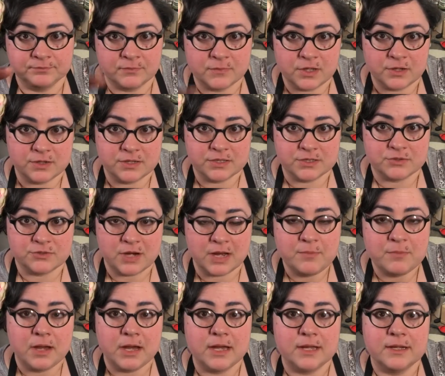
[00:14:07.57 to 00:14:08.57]
there is a
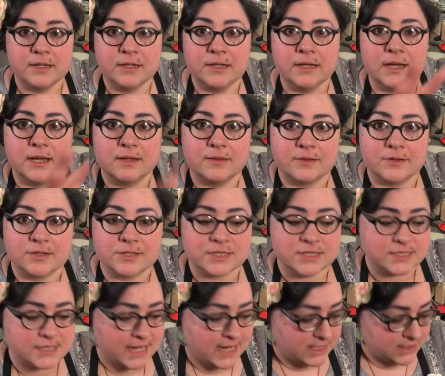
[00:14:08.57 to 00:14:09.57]
tripod and there's a
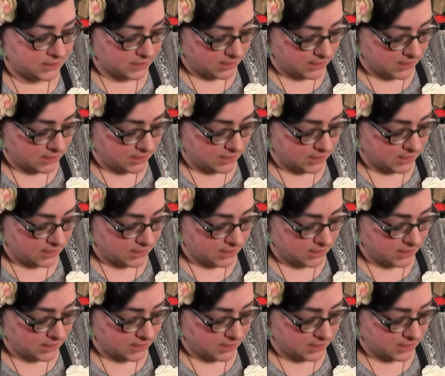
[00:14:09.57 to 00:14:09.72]
stand